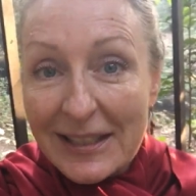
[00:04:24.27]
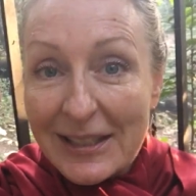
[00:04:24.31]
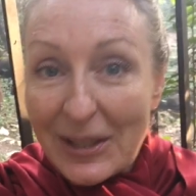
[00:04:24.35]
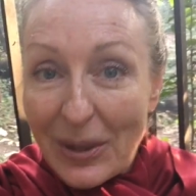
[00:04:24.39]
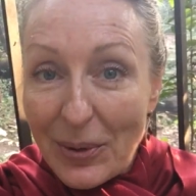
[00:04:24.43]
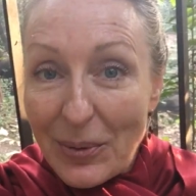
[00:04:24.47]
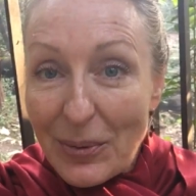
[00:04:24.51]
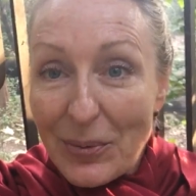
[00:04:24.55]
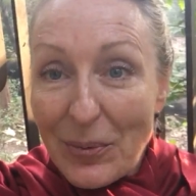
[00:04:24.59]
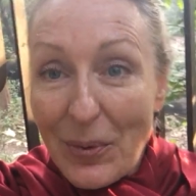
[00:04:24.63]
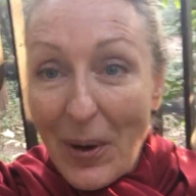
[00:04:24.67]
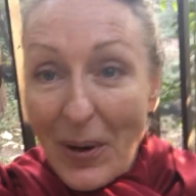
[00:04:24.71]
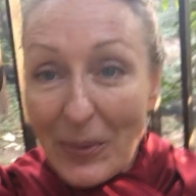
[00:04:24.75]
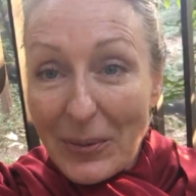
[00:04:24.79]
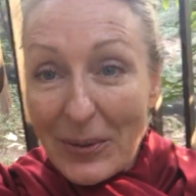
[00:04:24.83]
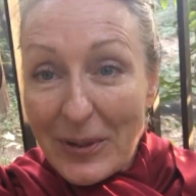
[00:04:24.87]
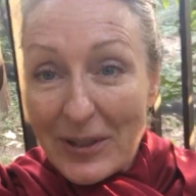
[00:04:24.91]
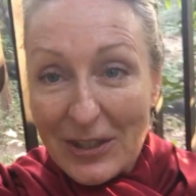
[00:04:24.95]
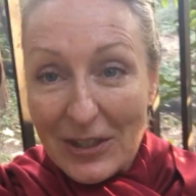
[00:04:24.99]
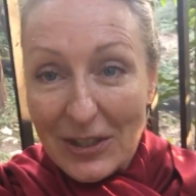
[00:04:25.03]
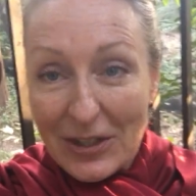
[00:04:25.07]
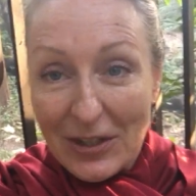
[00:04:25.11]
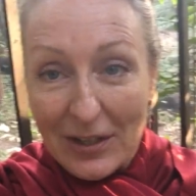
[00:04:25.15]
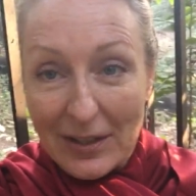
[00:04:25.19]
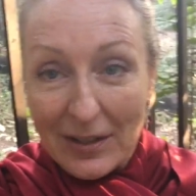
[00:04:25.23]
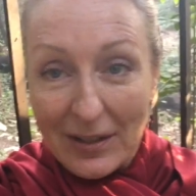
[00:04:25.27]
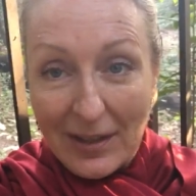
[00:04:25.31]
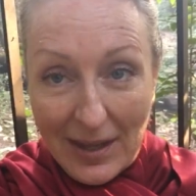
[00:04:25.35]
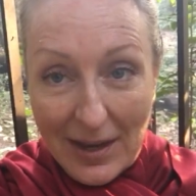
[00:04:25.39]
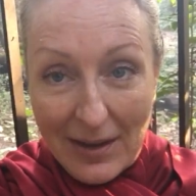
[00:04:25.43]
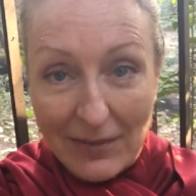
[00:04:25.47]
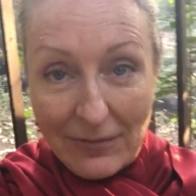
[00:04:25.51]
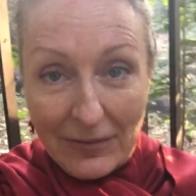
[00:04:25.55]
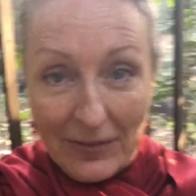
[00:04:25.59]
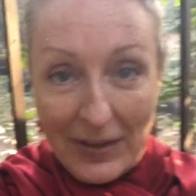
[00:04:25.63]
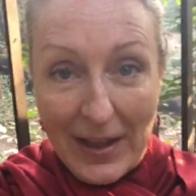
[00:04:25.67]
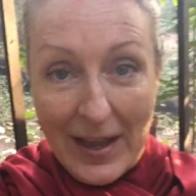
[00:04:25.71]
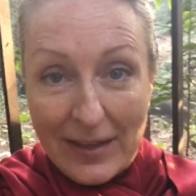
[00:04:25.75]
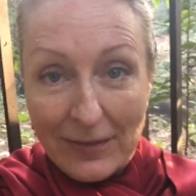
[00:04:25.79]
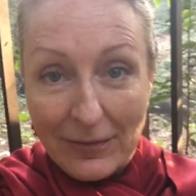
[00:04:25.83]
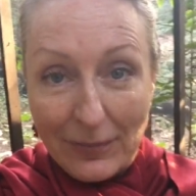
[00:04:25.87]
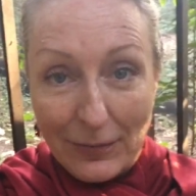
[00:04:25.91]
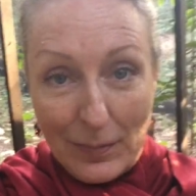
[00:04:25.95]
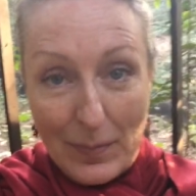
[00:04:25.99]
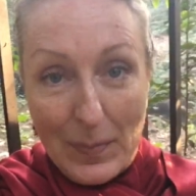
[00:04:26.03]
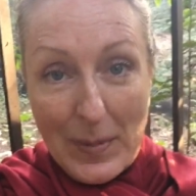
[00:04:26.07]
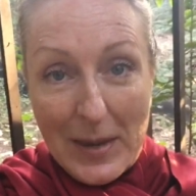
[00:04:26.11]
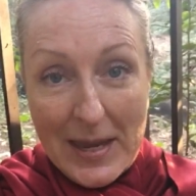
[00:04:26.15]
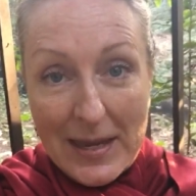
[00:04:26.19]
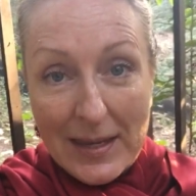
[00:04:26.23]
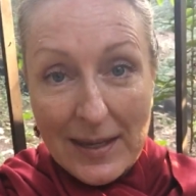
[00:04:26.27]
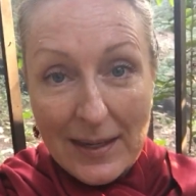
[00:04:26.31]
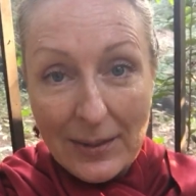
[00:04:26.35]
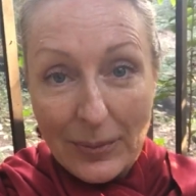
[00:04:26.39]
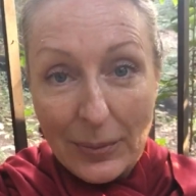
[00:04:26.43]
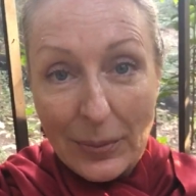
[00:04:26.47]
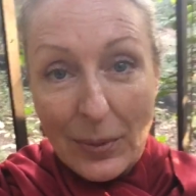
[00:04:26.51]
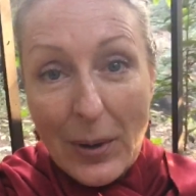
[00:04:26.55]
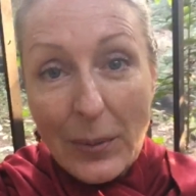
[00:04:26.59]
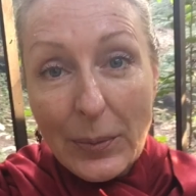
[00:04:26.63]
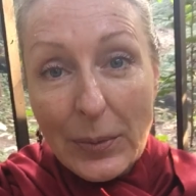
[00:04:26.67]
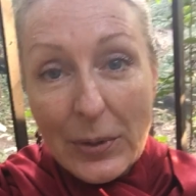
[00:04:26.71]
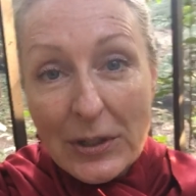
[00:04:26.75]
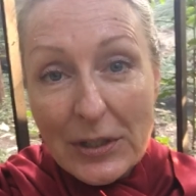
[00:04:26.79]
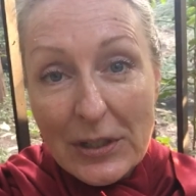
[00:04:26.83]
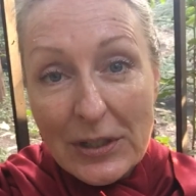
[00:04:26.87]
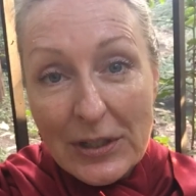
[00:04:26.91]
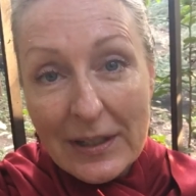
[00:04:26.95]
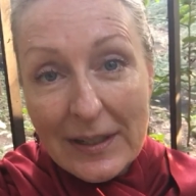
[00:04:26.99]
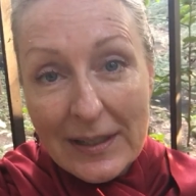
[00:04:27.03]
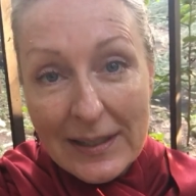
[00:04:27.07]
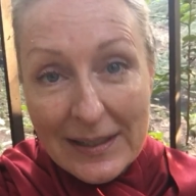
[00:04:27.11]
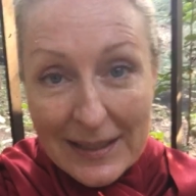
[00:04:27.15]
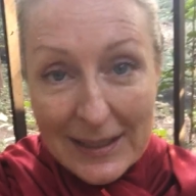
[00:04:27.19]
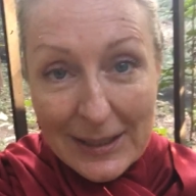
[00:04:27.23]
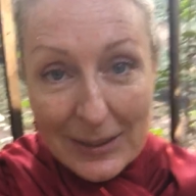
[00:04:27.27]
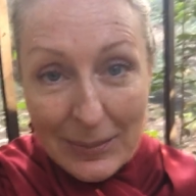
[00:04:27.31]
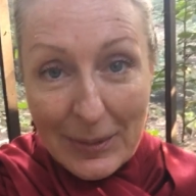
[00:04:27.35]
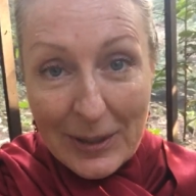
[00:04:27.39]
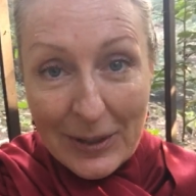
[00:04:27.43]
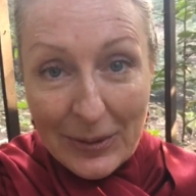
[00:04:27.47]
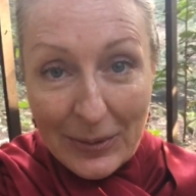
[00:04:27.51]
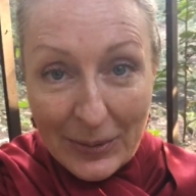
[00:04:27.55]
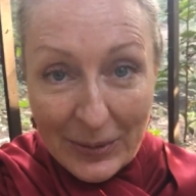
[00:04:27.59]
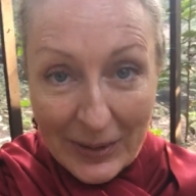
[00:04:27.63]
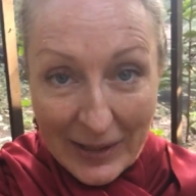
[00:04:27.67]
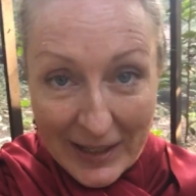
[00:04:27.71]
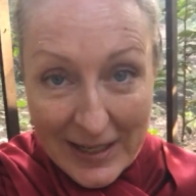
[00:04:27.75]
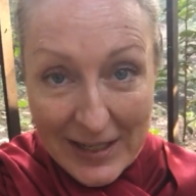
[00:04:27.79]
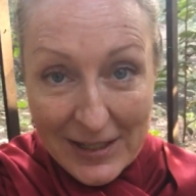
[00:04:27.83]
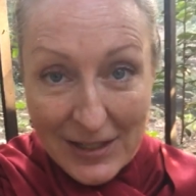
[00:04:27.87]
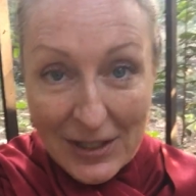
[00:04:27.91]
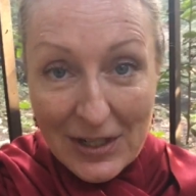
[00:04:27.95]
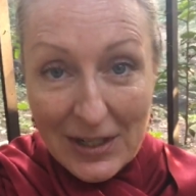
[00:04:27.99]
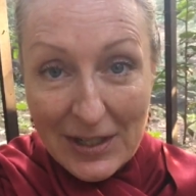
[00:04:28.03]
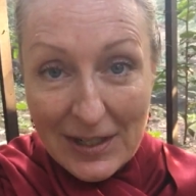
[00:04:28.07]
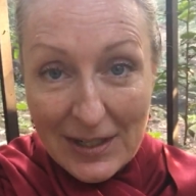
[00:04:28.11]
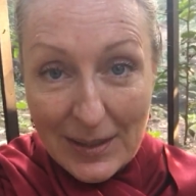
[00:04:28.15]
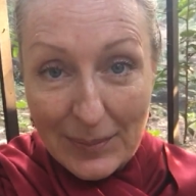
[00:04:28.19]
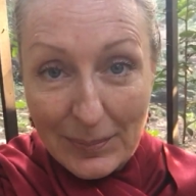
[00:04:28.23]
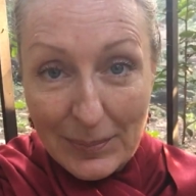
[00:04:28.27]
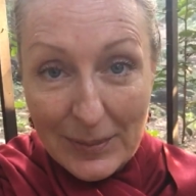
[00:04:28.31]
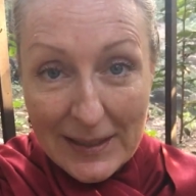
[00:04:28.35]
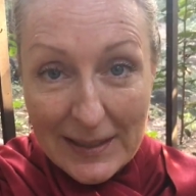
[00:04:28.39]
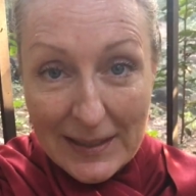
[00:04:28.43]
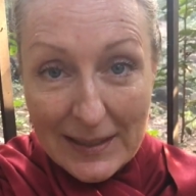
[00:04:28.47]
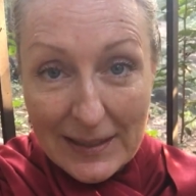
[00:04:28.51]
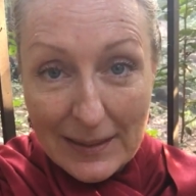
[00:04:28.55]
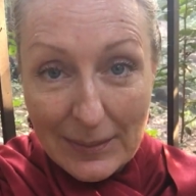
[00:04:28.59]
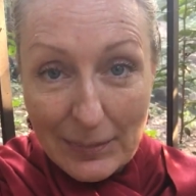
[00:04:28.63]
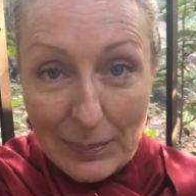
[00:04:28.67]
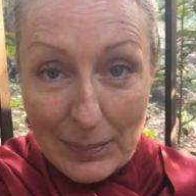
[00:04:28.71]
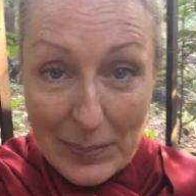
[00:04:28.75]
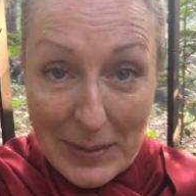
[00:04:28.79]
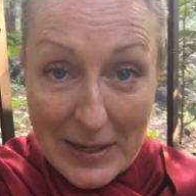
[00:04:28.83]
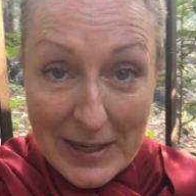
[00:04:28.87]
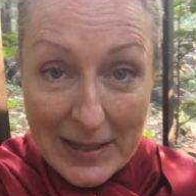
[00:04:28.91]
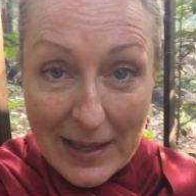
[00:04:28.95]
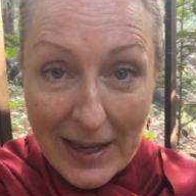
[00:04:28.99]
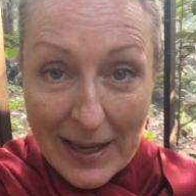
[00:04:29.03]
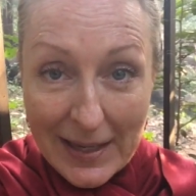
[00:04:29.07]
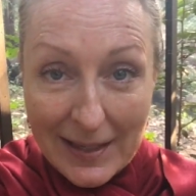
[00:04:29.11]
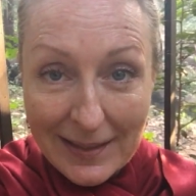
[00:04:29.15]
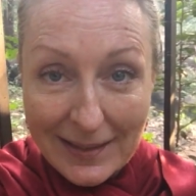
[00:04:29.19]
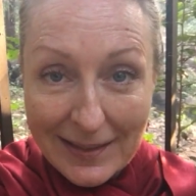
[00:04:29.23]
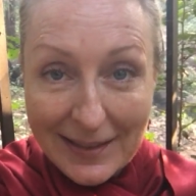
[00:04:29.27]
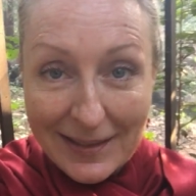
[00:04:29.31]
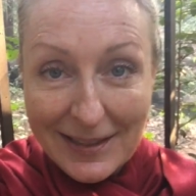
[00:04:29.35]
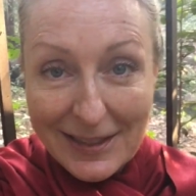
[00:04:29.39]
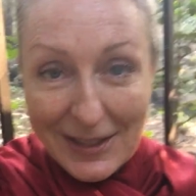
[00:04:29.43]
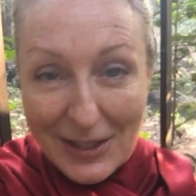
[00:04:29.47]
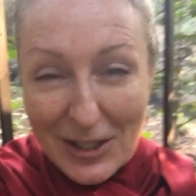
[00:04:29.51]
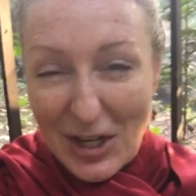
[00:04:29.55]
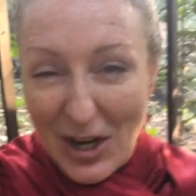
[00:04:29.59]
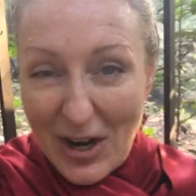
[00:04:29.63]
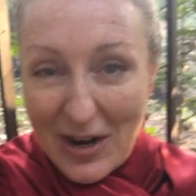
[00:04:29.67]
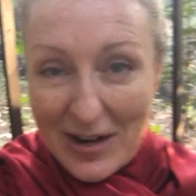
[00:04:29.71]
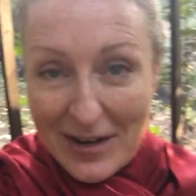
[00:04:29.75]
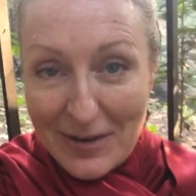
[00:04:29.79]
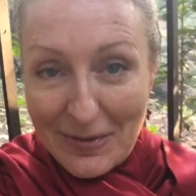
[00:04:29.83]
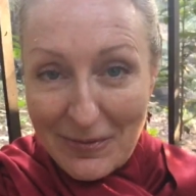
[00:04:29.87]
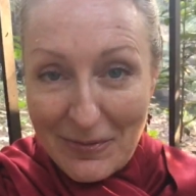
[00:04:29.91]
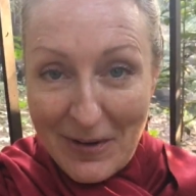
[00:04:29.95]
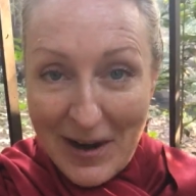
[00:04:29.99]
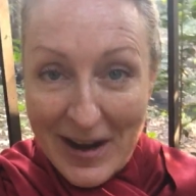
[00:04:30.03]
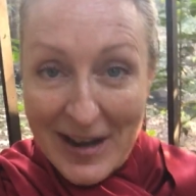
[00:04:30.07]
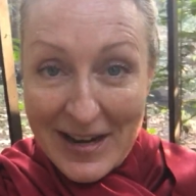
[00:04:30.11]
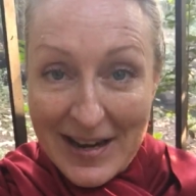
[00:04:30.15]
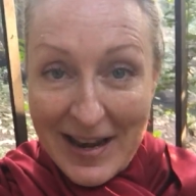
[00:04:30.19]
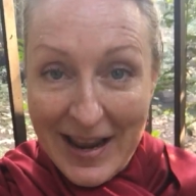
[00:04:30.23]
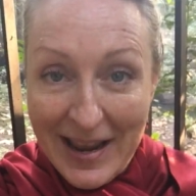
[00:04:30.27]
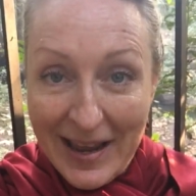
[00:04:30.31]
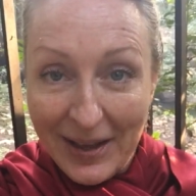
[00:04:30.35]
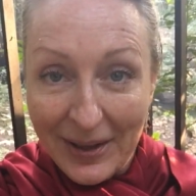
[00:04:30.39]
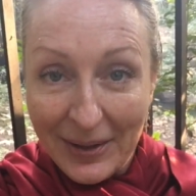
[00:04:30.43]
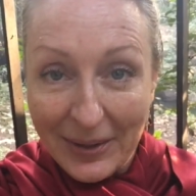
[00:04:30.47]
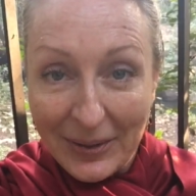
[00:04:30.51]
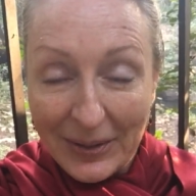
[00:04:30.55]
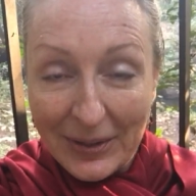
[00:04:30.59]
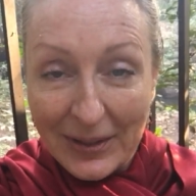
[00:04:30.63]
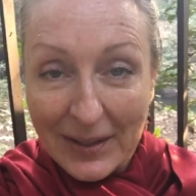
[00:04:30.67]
So what would your love life be? What would your intimate relationships be like, starting right now,